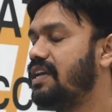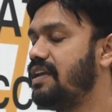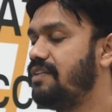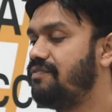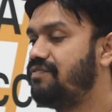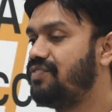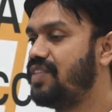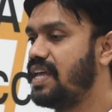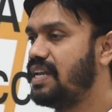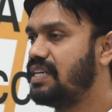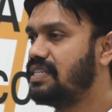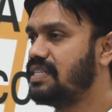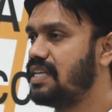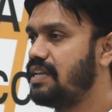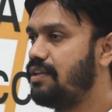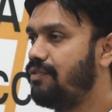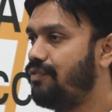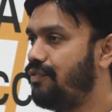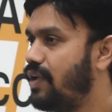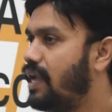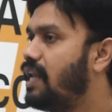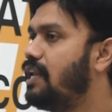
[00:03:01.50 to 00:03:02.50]
agent, if there is
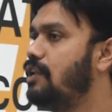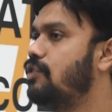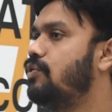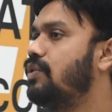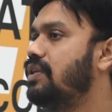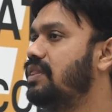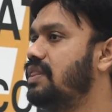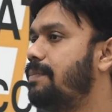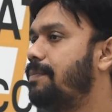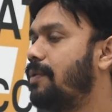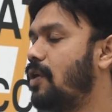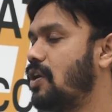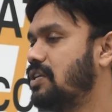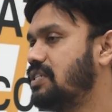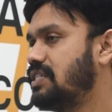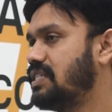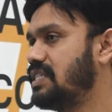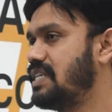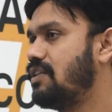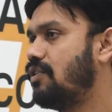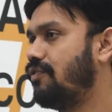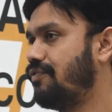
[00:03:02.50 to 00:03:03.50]
any failure in the
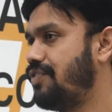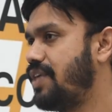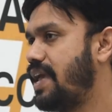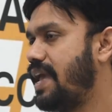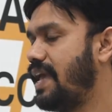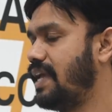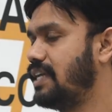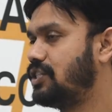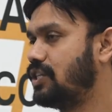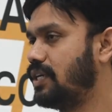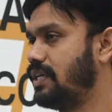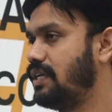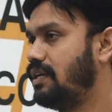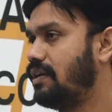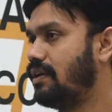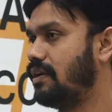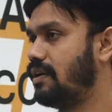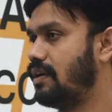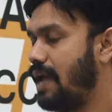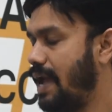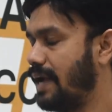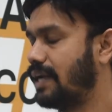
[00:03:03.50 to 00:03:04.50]
processing of the
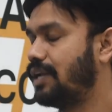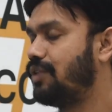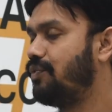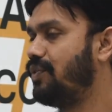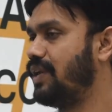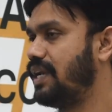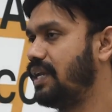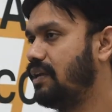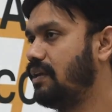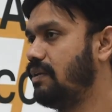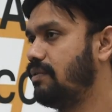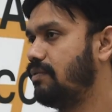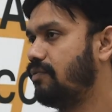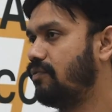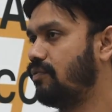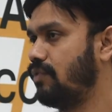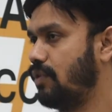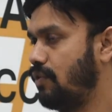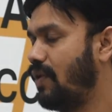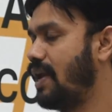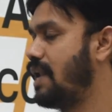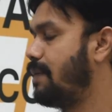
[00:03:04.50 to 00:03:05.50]
agent activity
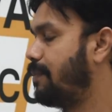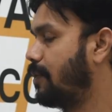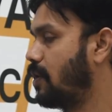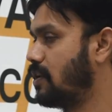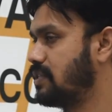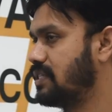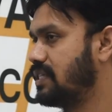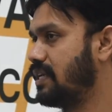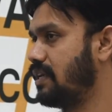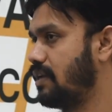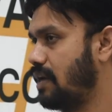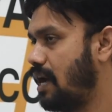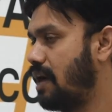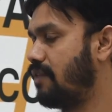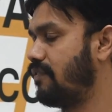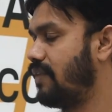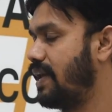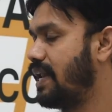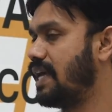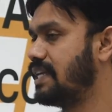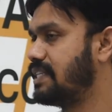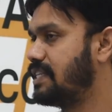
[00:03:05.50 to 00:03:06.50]
while processing
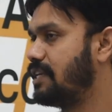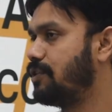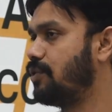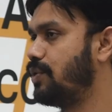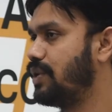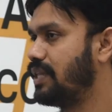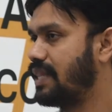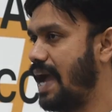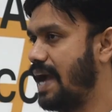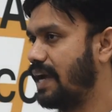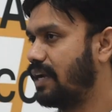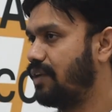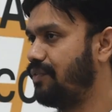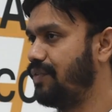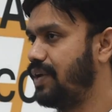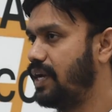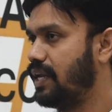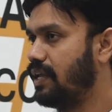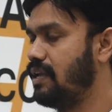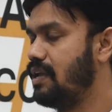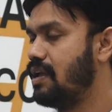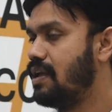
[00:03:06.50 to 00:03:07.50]
or while executing the
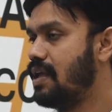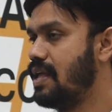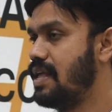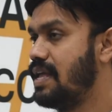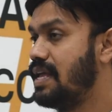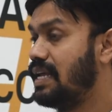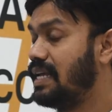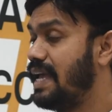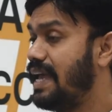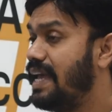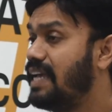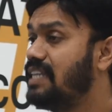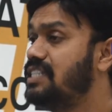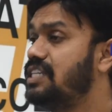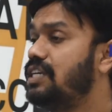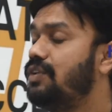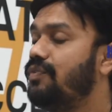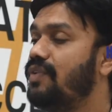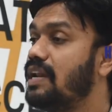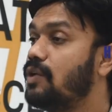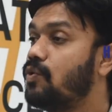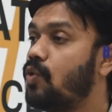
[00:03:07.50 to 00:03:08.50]
activity,
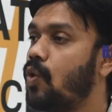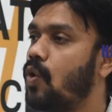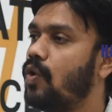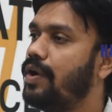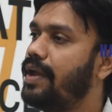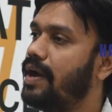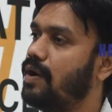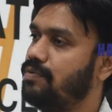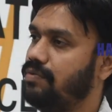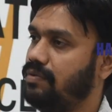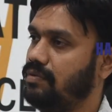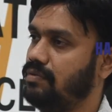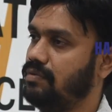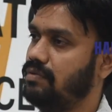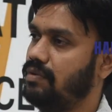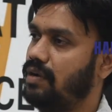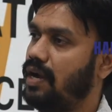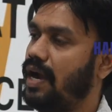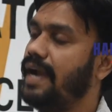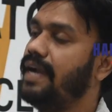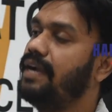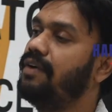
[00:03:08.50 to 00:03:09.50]
agent will go down
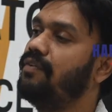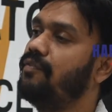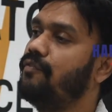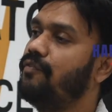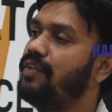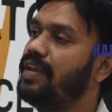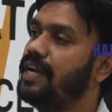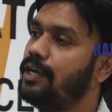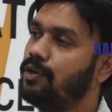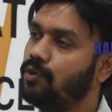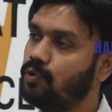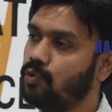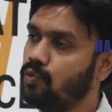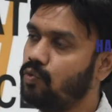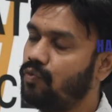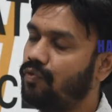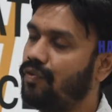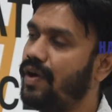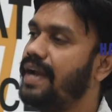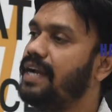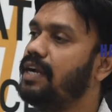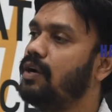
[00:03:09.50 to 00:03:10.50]
and we need
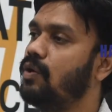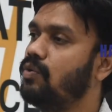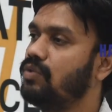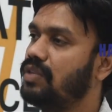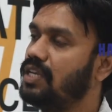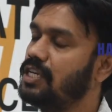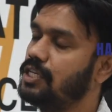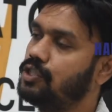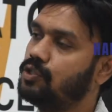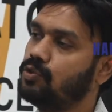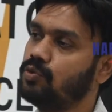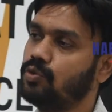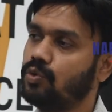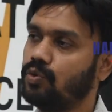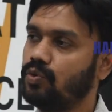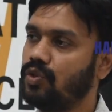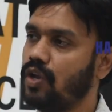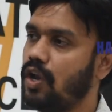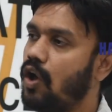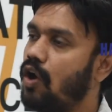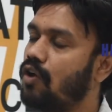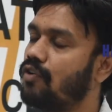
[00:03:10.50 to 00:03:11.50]
to find out the issue
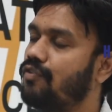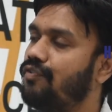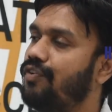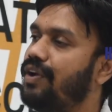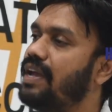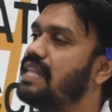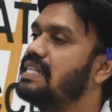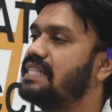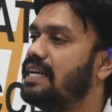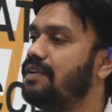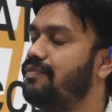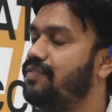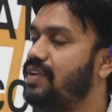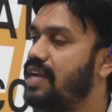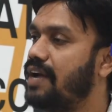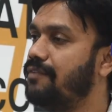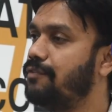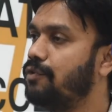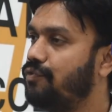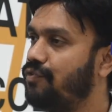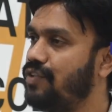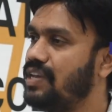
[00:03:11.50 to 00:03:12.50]
through the log files, and
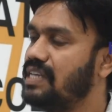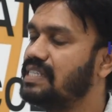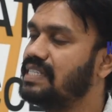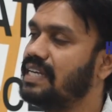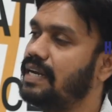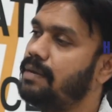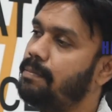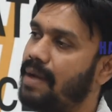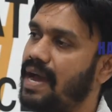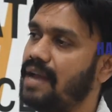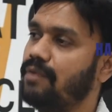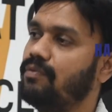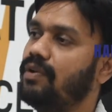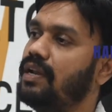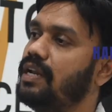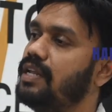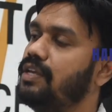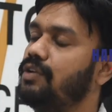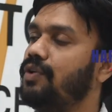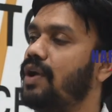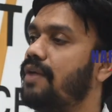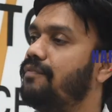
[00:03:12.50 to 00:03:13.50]
we have to fix, and
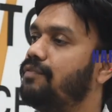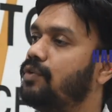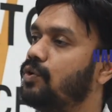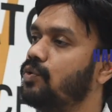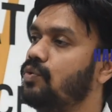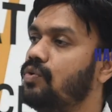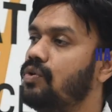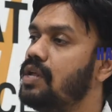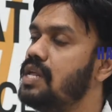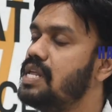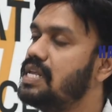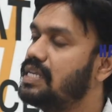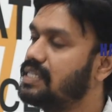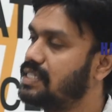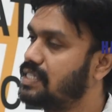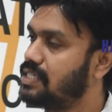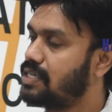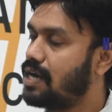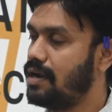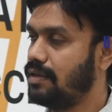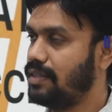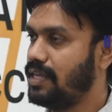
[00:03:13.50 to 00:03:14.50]
manually we have to
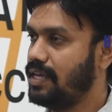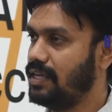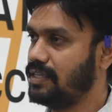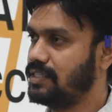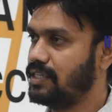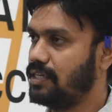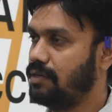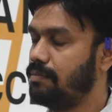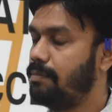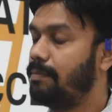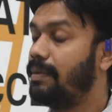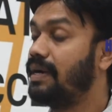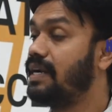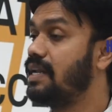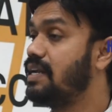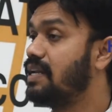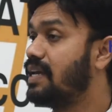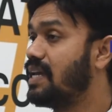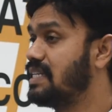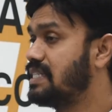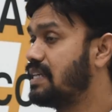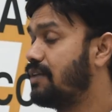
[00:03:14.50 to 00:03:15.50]
start the agent. But
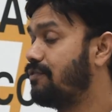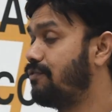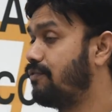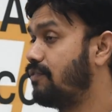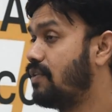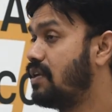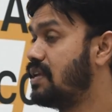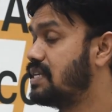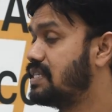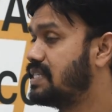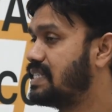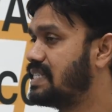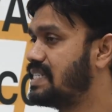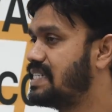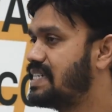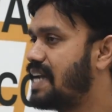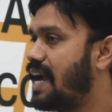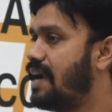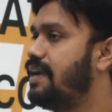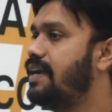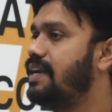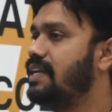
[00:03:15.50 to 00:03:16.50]
in case of
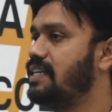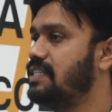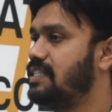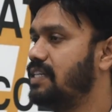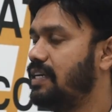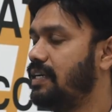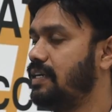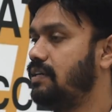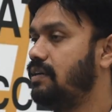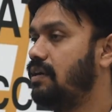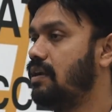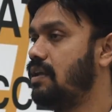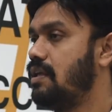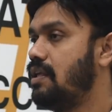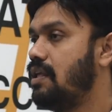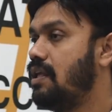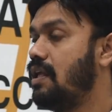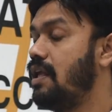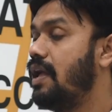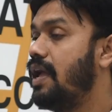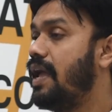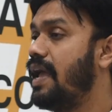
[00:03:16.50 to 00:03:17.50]
standard agent,
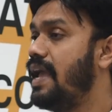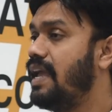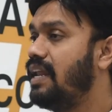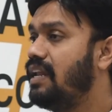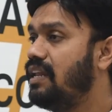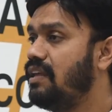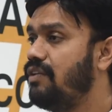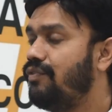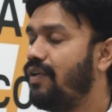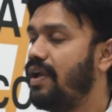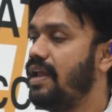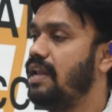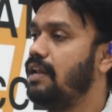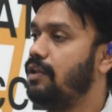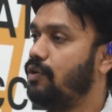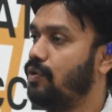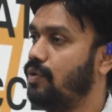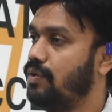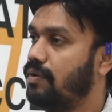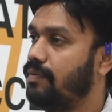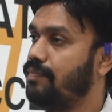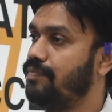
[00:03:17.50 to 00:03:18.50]
any
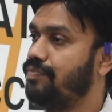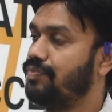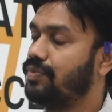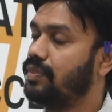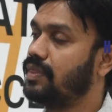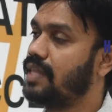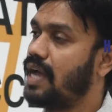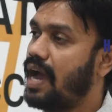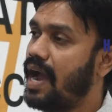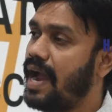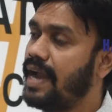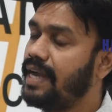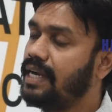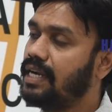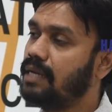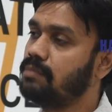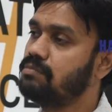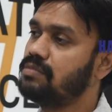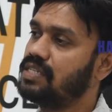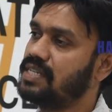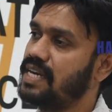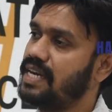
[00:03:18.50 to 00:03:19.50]
failure, the
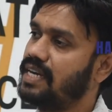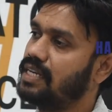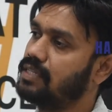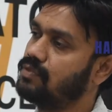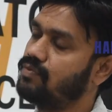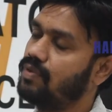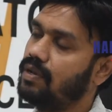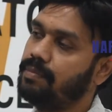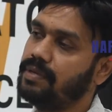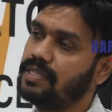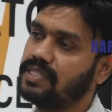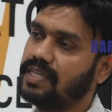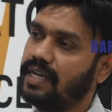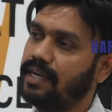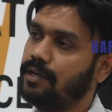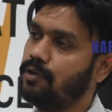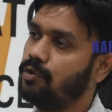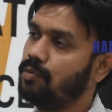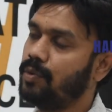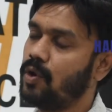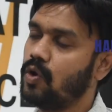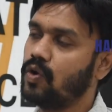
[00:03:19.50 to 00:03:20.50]
item status will be
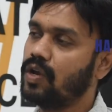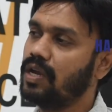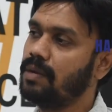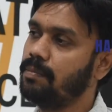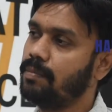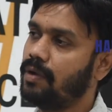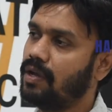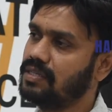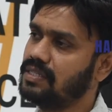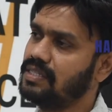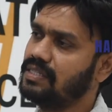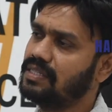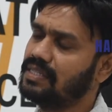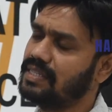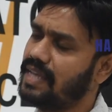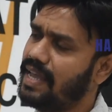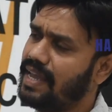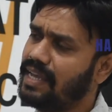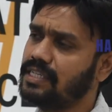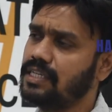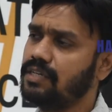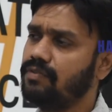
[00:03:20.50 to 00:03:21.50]
set to broken process,
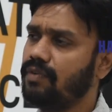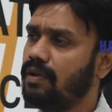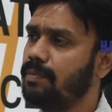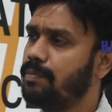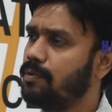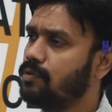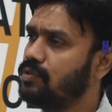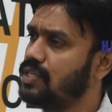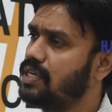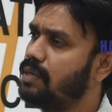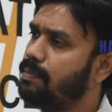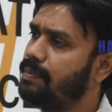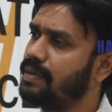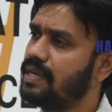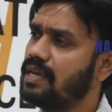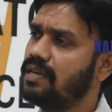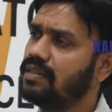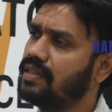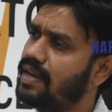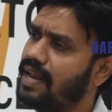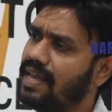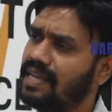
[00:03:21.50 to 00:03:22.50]
agent will proceed
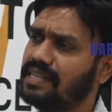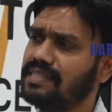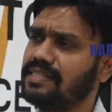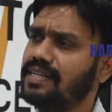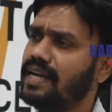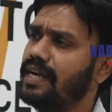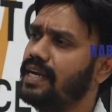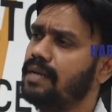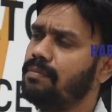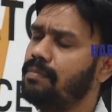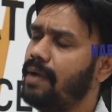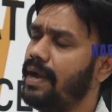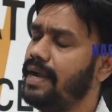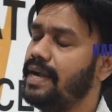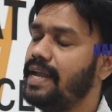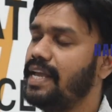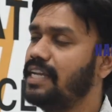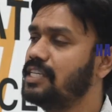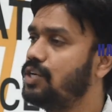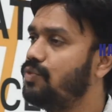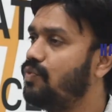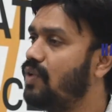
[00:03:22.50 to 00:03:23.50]
picking the next item
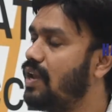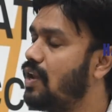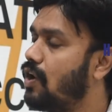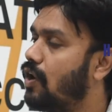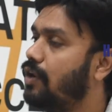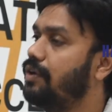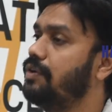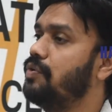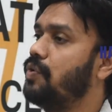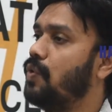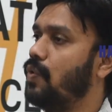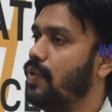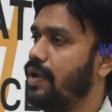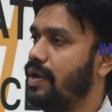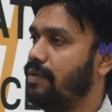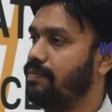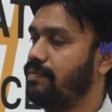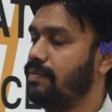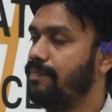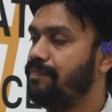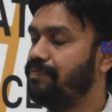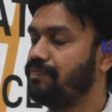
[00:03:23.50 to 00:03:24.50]
and agent will not go
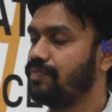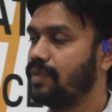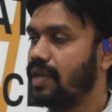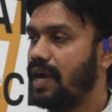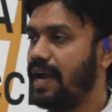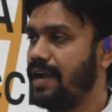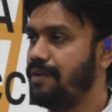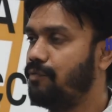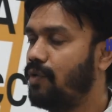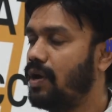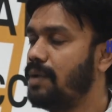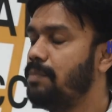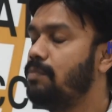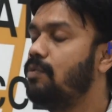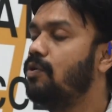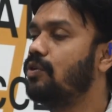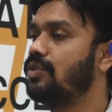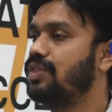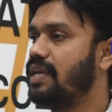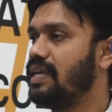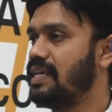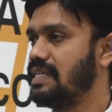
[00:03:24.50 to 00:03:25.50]
down. And one
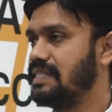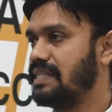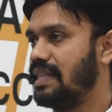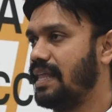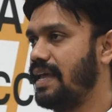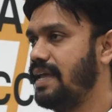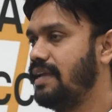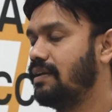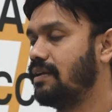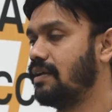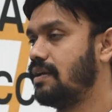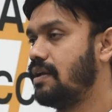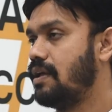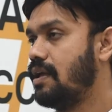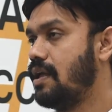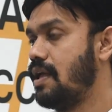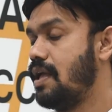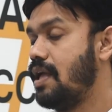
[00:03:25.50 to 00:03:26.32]
more thing is, like,